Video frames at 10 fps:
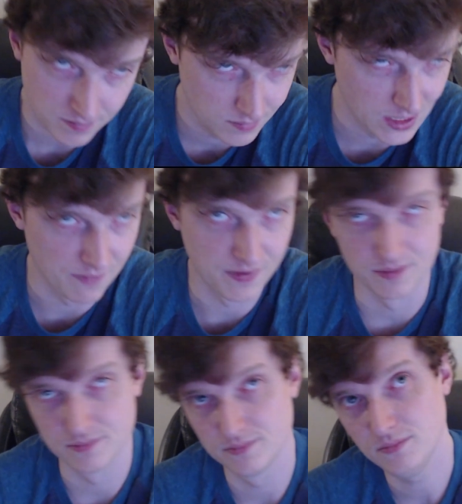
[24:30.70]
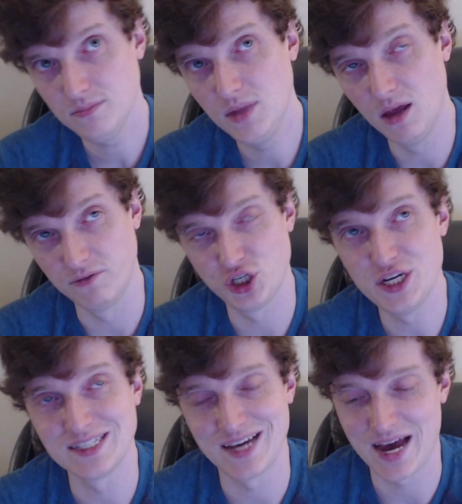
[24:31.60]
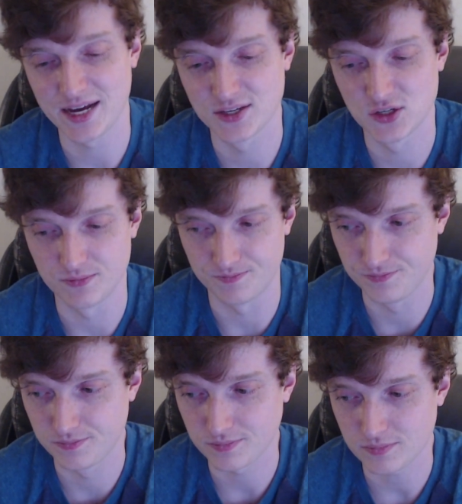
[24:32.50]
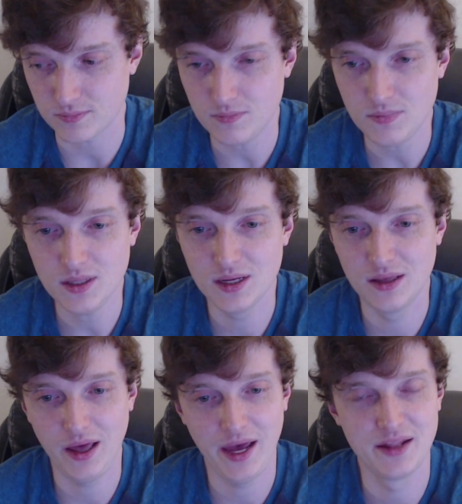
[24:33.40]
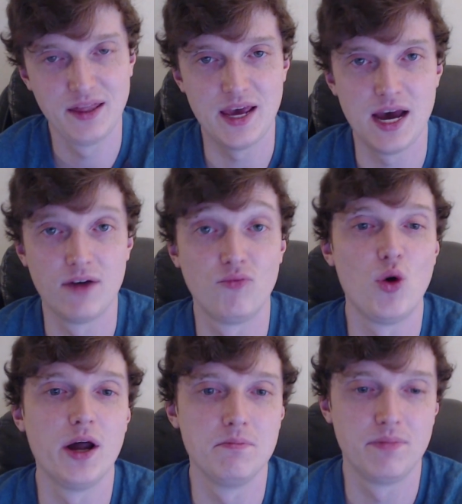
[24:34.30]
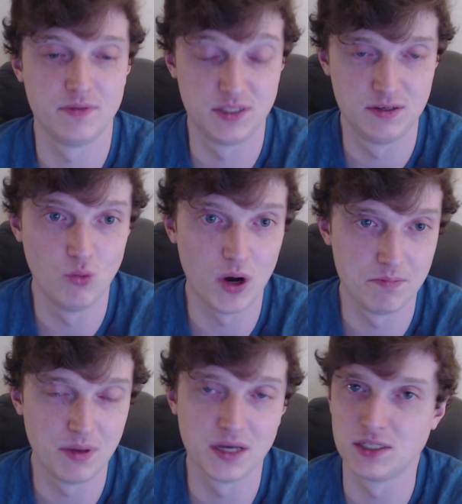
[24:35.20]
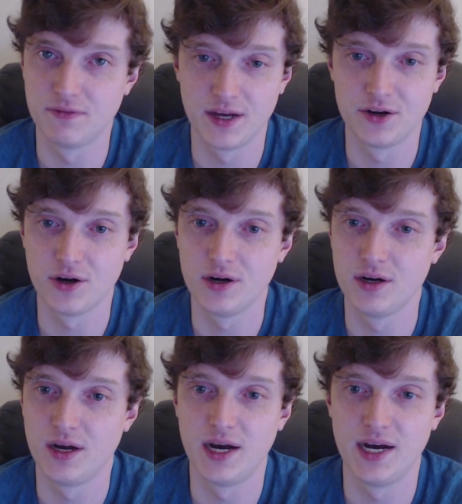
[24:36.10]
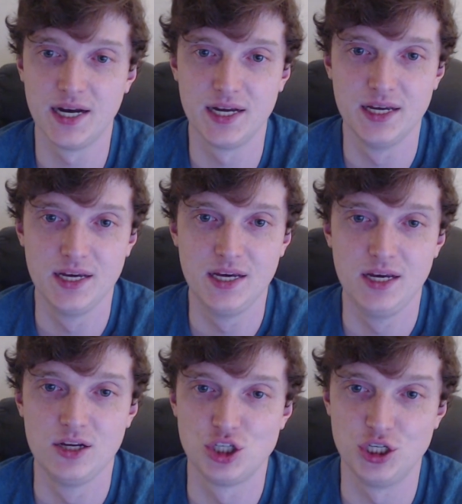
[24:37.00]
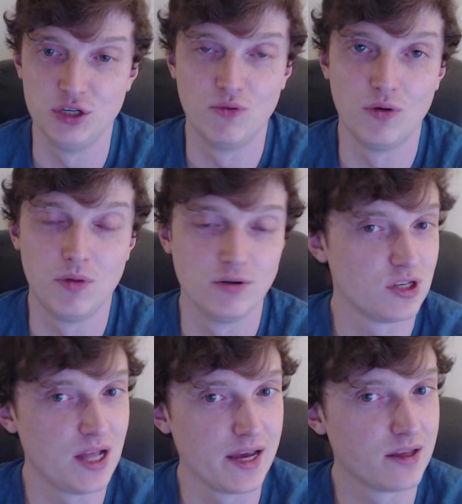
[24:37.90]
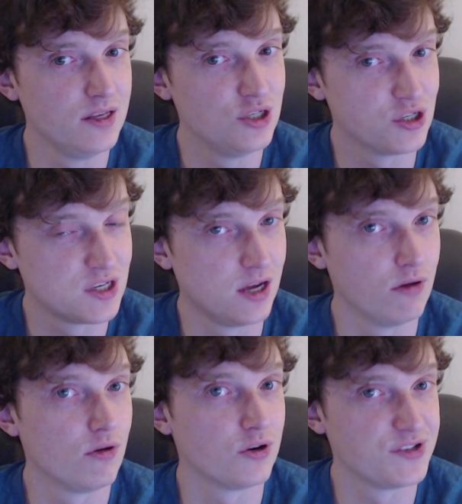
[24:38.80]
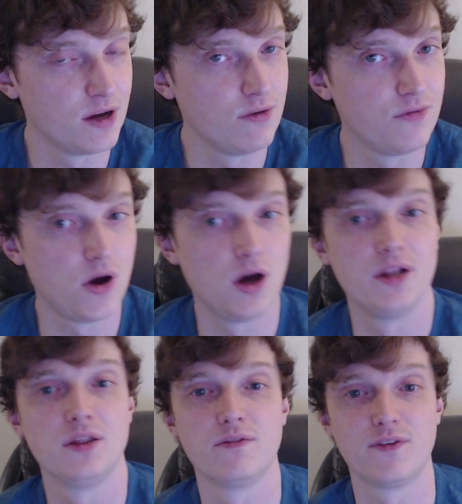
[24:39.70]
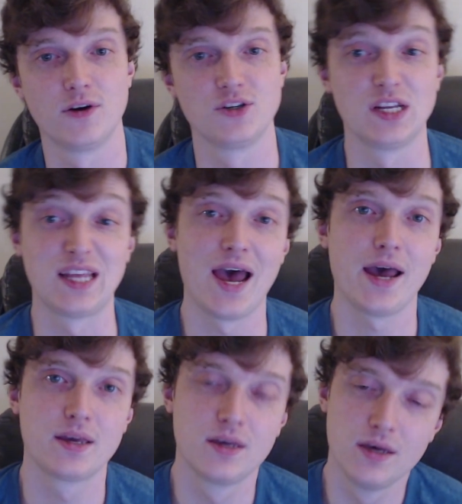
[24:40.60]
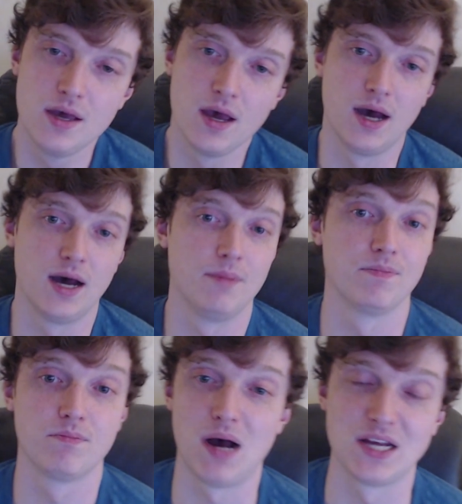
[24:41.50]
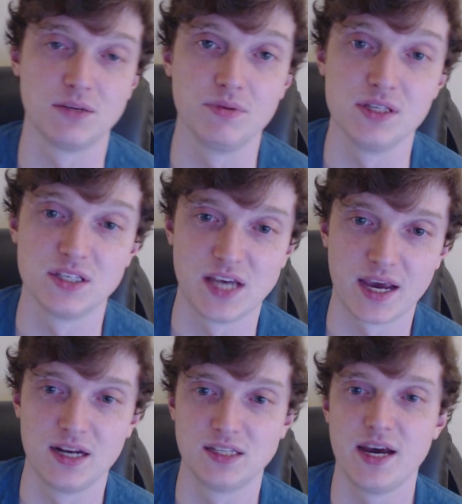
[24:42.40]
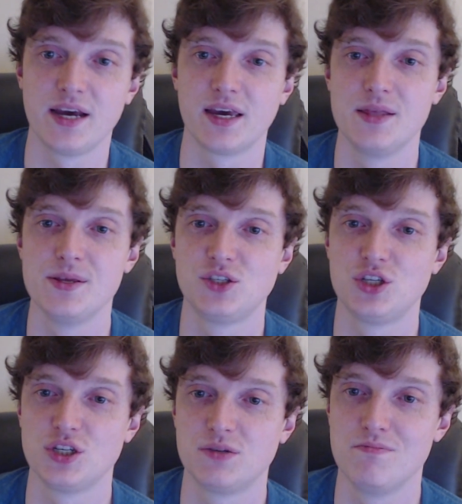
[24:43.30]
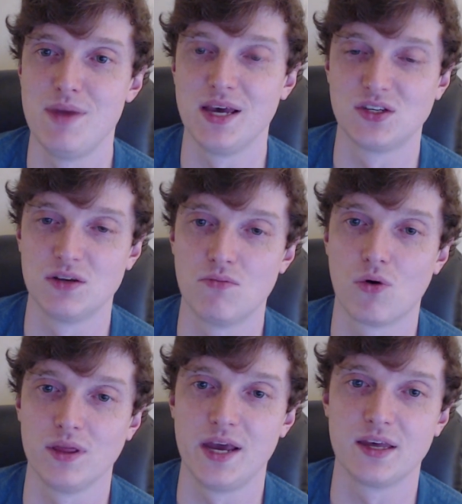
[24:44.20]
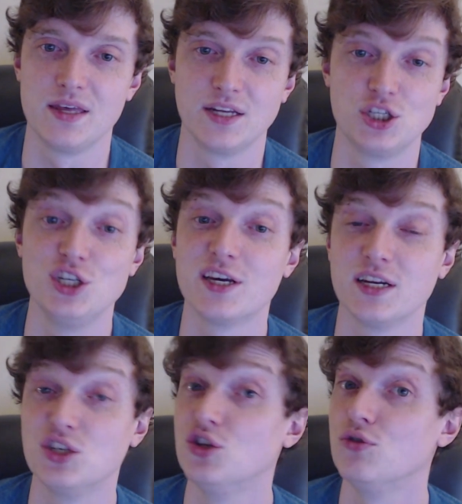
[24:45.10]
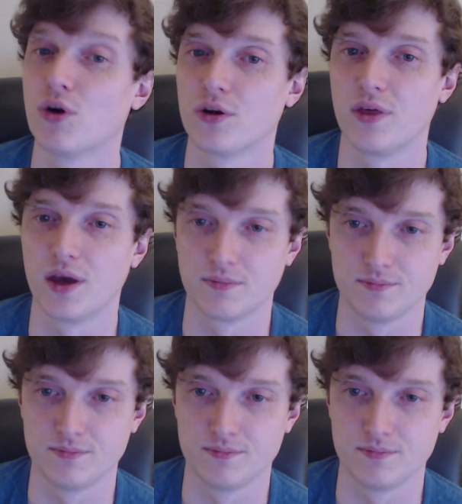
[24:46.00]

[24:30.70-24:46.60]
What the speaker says: if she attacks and they have one big defender, she will most likely just kill herself on the first attack, possibly the second attack, and this just makes it more likely that she can do her thing.